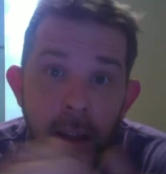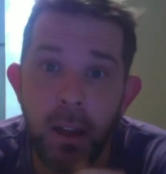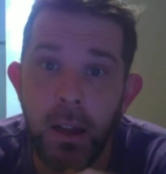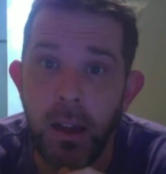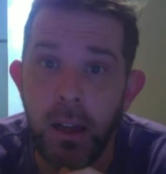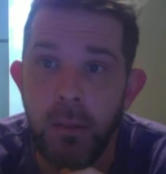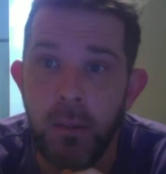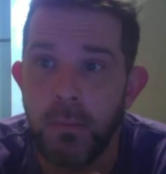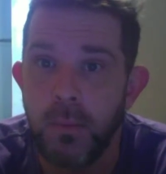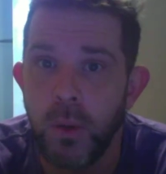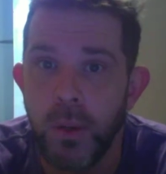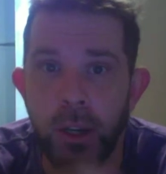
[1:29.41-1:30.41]

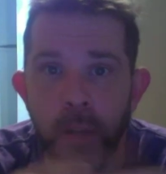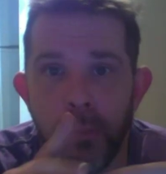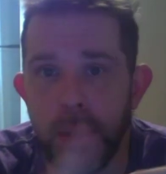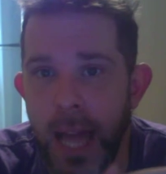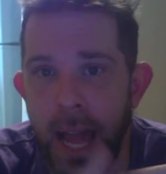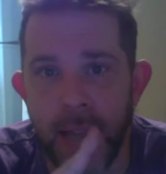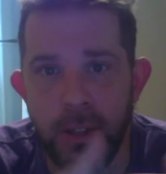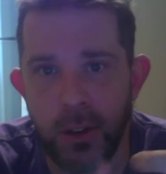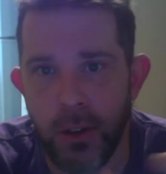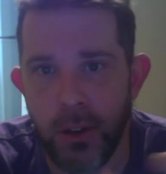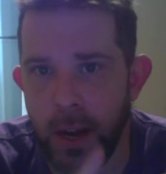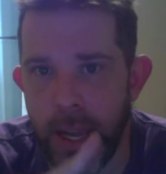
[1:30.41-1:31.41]
Blacks,
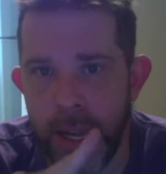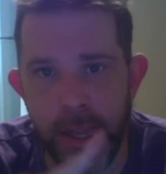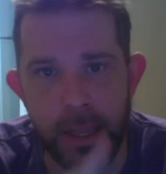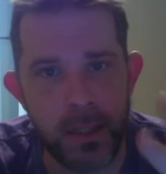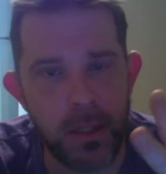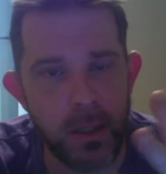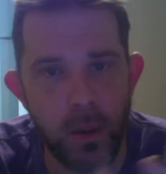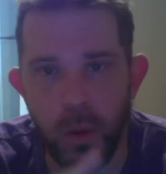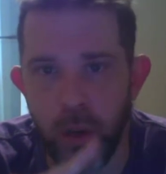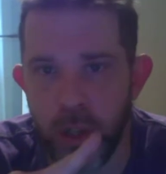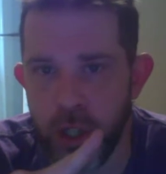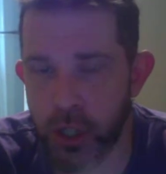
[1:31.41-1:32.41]
grays,
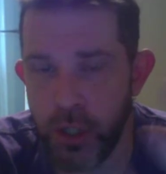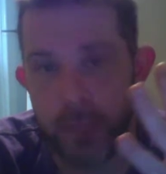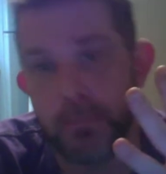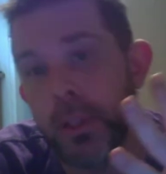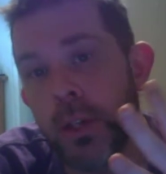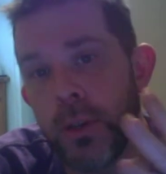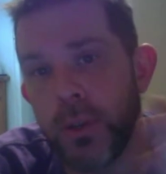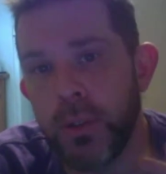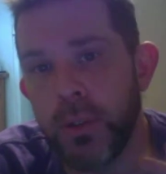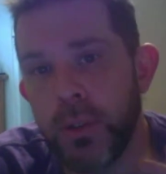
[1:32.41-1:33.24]
oranges, and blues.